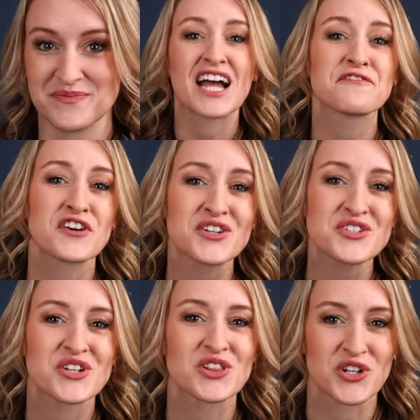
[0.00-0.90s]
I
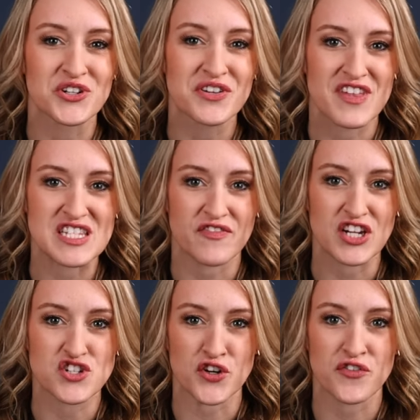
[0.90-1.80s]
first learned of this
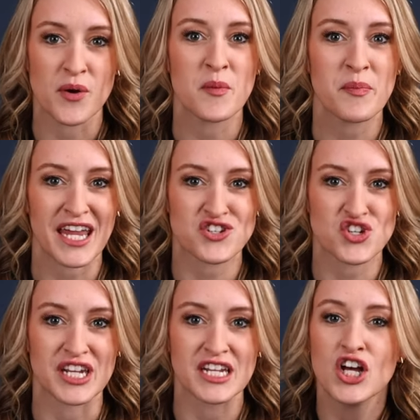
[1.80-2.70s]
feature from a
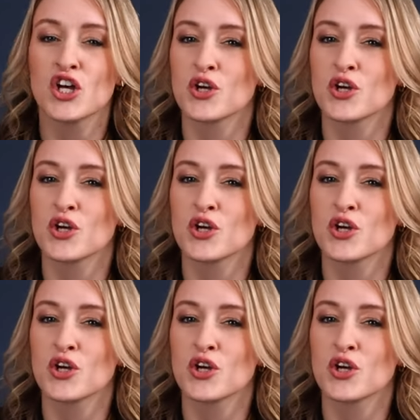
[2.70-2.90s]
patient